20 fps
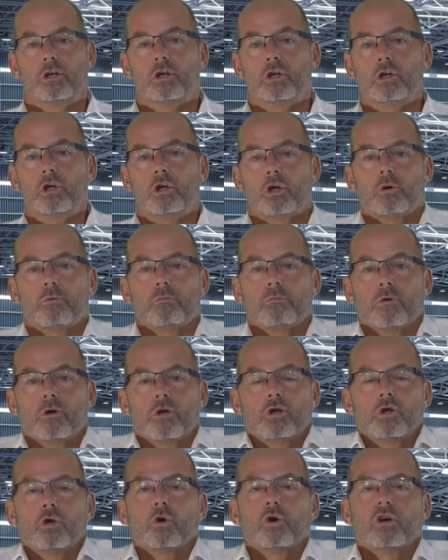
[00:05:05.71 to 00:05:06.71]
You know,
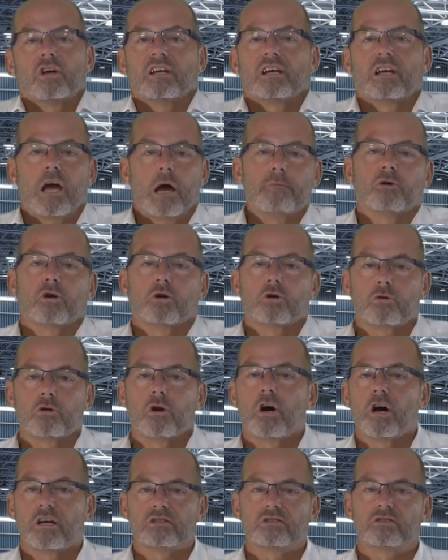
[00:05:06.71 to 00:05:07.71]
you're going to come
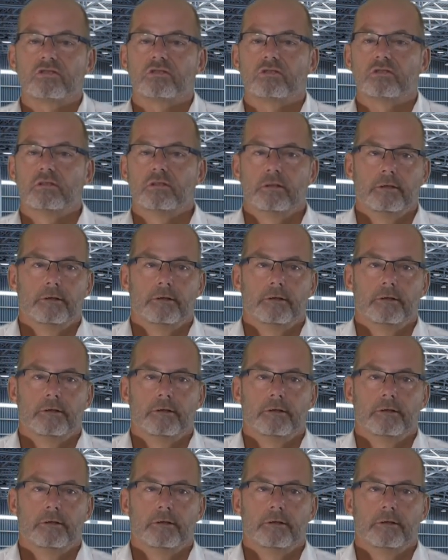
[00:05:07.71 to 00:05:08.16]
across